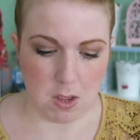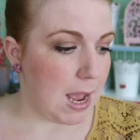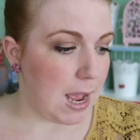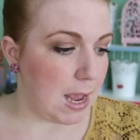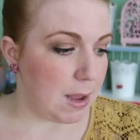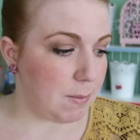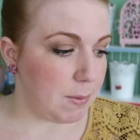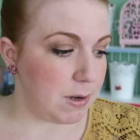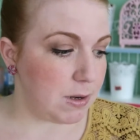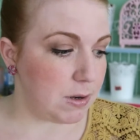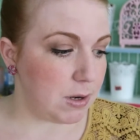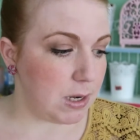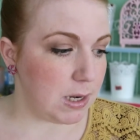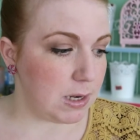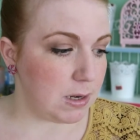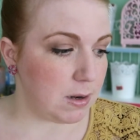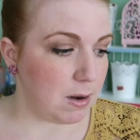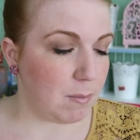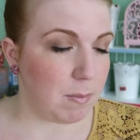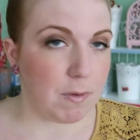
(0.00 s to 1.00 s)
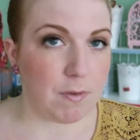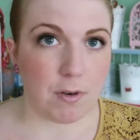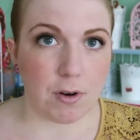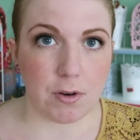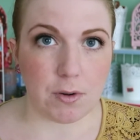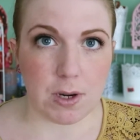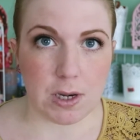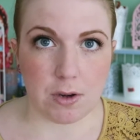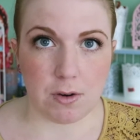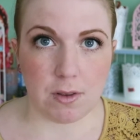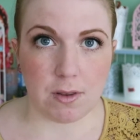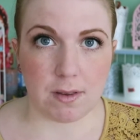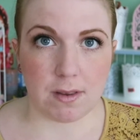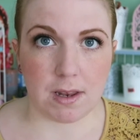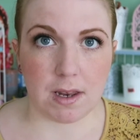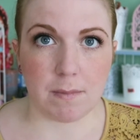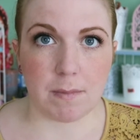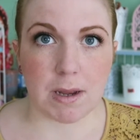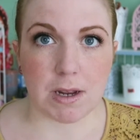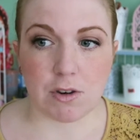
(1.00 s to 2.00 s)
I went to Lidl before going to the
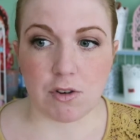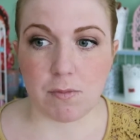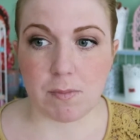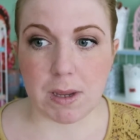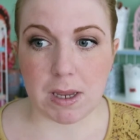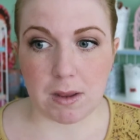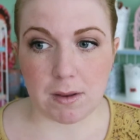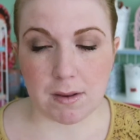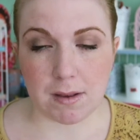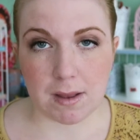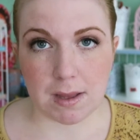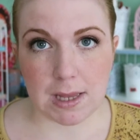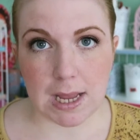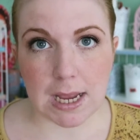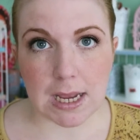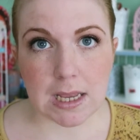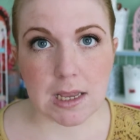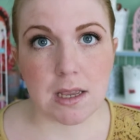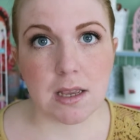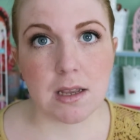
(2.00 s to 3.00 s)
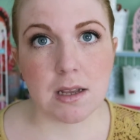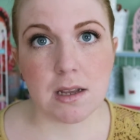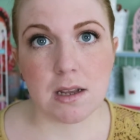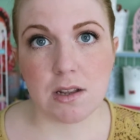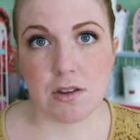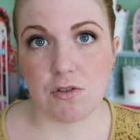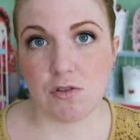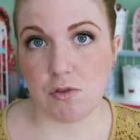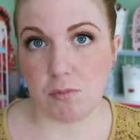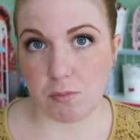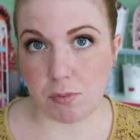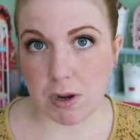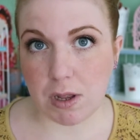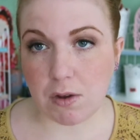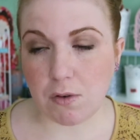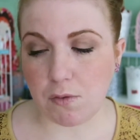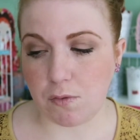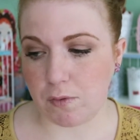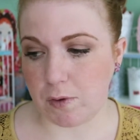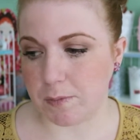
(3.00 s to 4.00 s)
cinema to buy a snack to
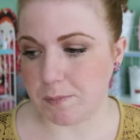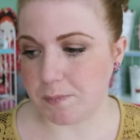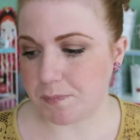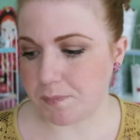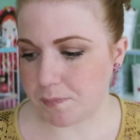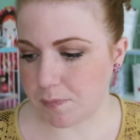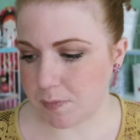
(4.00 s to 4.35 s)
bring over.